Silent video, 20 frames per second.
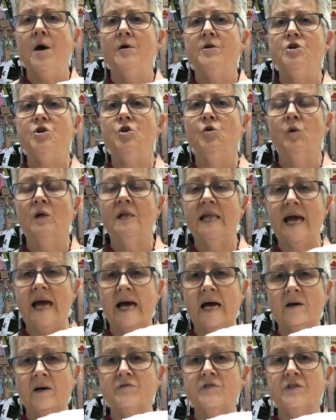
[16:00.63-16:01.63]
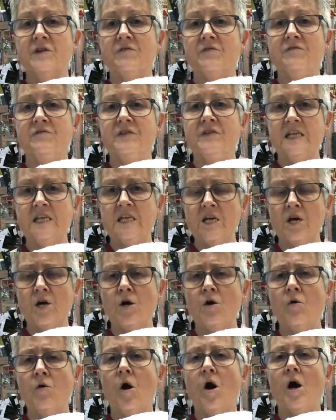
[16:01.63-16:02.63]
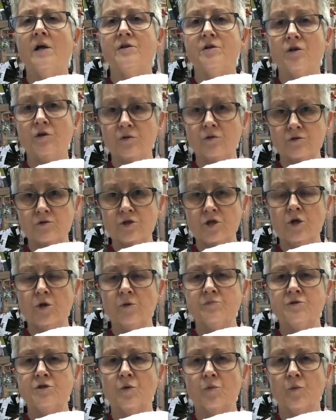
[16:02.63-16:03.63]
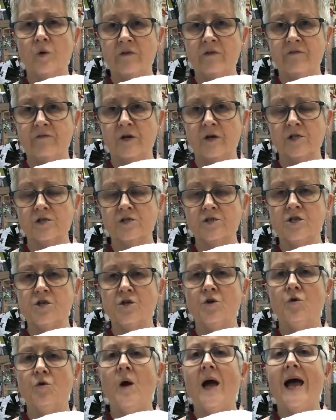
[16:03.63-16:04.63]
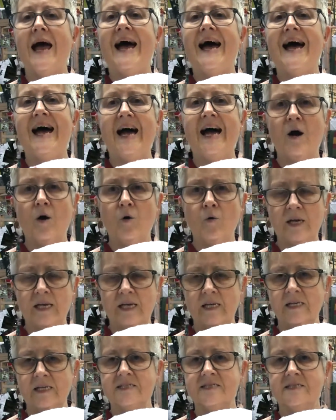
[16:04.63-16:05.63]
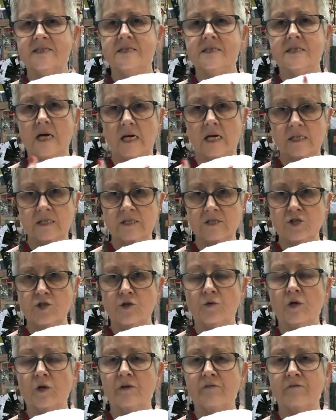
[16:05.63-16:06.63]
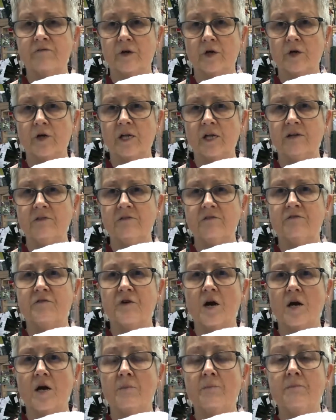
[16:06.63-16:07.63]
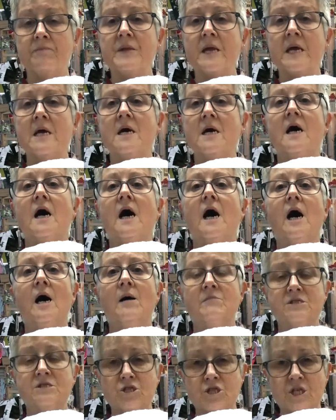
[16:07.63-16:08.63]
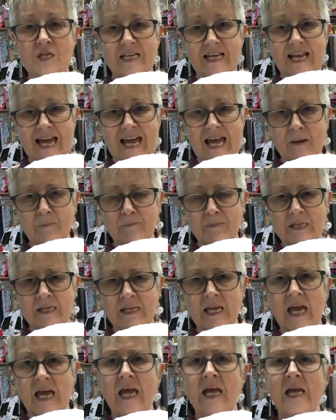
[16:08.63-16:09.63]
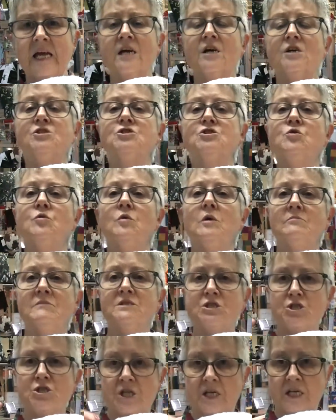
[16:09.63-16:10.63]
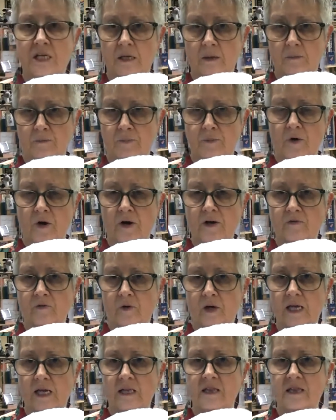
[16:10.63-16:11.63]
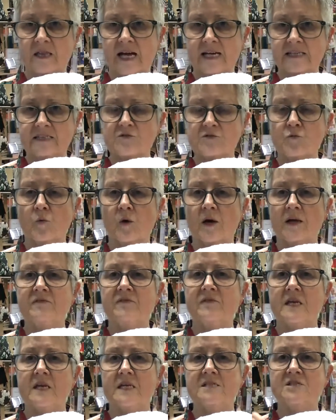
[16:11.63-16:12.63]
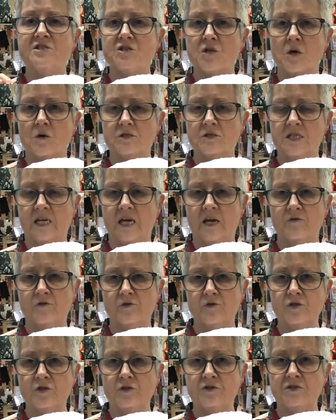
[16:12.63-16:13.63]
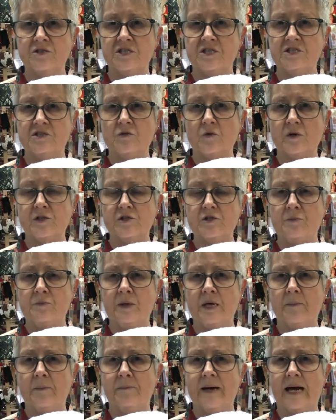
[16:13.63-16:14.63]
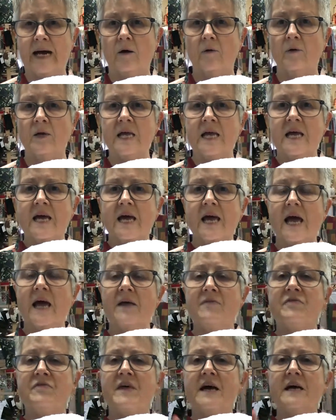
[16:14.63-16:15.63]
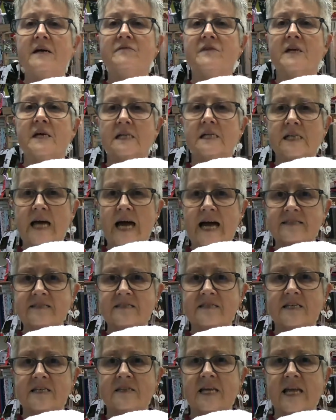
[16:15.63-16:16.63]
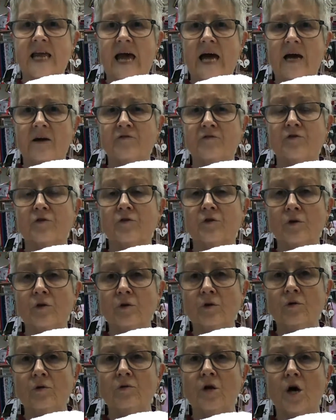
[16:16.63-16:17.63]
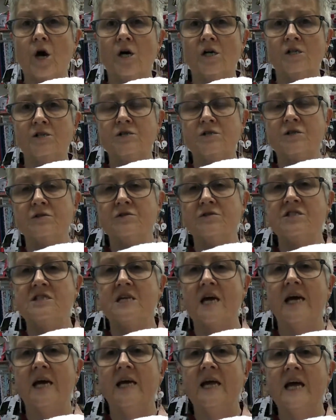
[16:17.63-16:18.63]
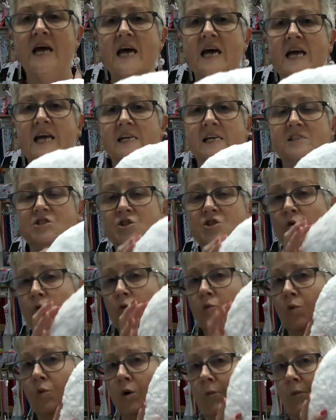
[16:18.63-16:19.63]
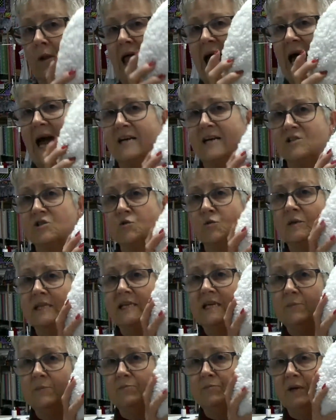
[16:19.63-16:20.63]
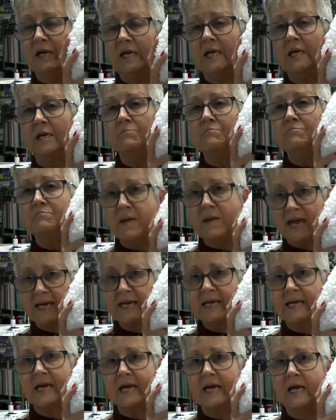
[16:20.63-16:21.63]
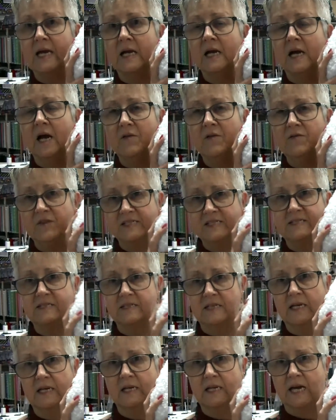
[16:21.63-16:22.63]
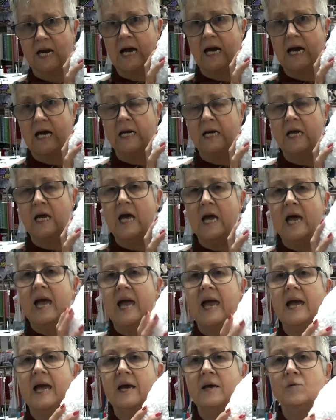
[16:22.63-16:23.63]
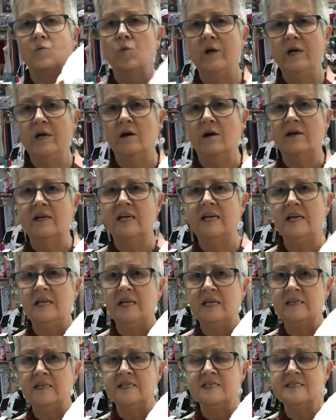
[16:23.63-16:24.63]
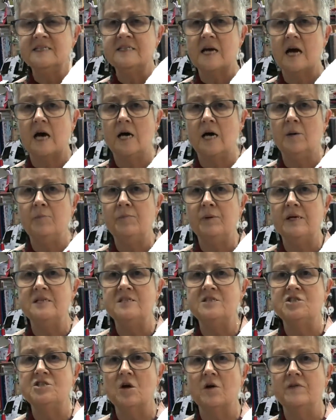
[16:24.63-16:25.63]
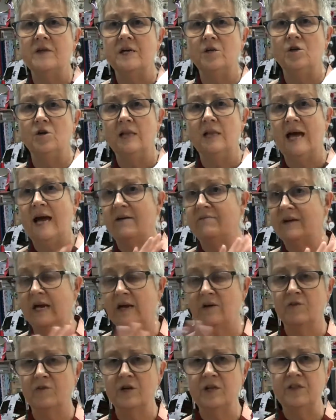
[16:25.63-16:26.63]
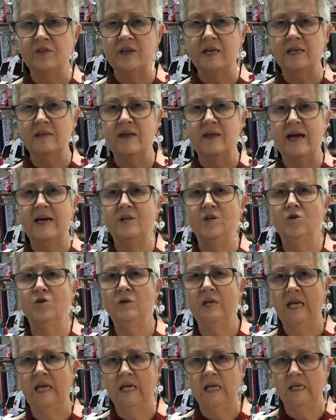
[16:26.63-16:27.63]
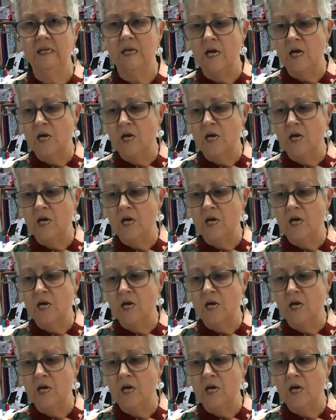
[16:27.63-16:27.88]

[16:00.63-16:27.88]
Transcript: You will have the video on YouTube to refer to how it is done to convert it from a machine applique to a machine embroidery. That's what the Sew Together Tuesday is going to be about. And then the class in the afternoon on Tuesday is you will actually be making this little guy. And we are kitting this up so that you'll have everything that you need.